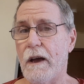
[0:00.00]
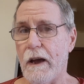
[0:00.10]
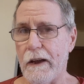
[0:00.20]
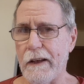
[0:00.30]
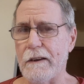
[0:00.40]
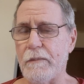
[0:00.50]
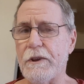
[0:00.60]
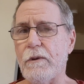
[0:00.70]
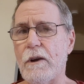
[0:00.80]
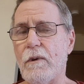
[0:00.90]
and end up at the
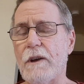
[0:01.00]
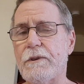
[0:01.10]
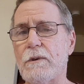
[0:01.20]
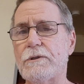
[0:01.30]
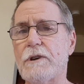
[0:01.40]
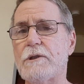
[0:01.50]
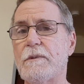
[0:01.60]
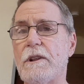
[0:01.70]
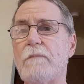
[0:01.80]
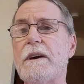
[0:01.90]
great white throne judgment
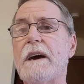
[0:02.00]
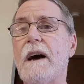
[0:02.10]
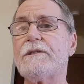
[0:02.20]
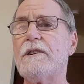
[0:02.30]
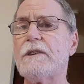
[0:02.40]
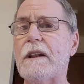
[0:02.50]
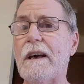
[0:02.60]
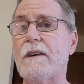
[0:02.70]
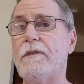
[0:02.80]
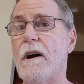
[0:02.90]
and then be cast into the lake
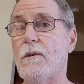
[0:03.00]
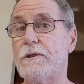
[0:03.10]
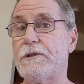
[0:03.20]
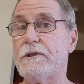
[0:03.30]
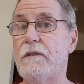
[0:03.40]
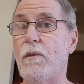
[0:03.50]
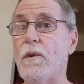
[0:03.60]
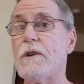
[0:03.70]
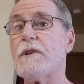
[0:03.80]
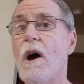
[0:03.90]
of fire, which is even
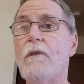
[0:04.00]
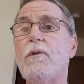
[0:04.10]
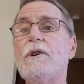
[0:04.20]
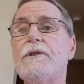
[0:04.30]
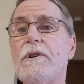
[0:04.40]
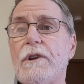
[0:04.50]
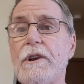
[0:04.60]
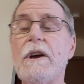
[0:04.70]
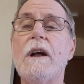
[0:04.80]
worse, for eternity,